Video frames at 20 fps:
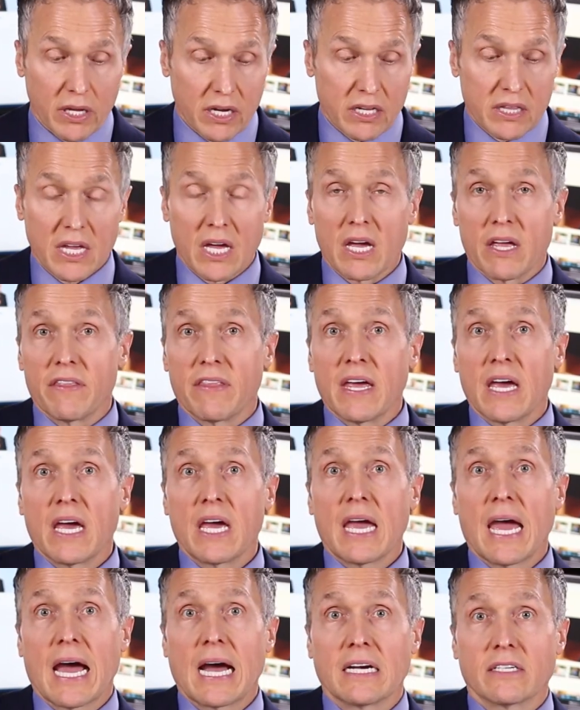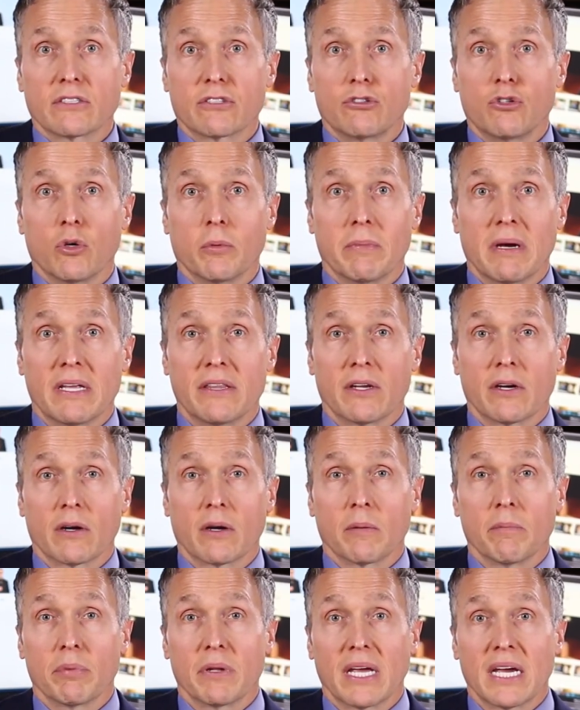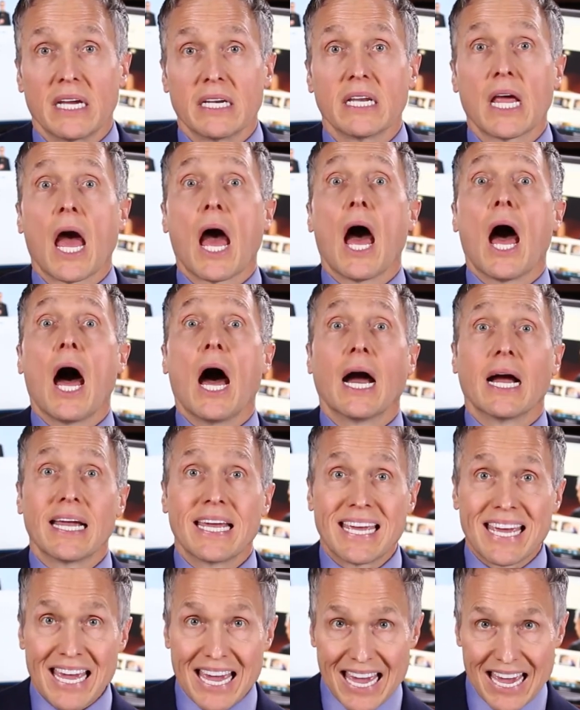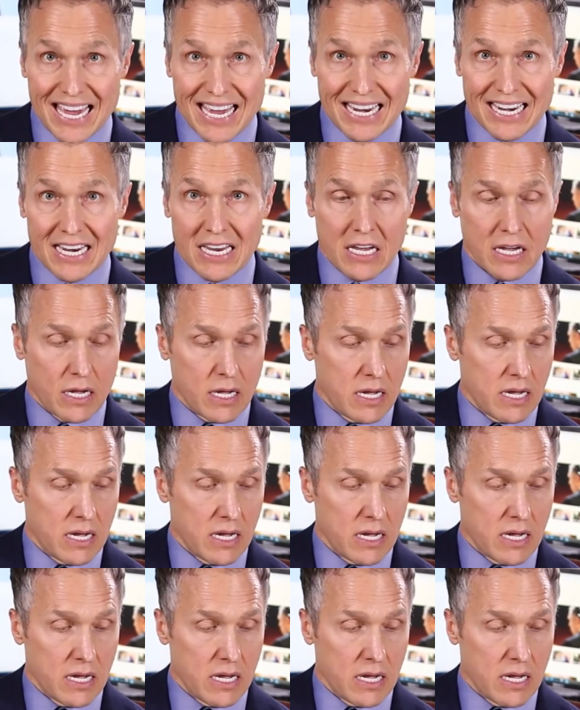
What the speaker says: Like, they asked to amend their complaint again,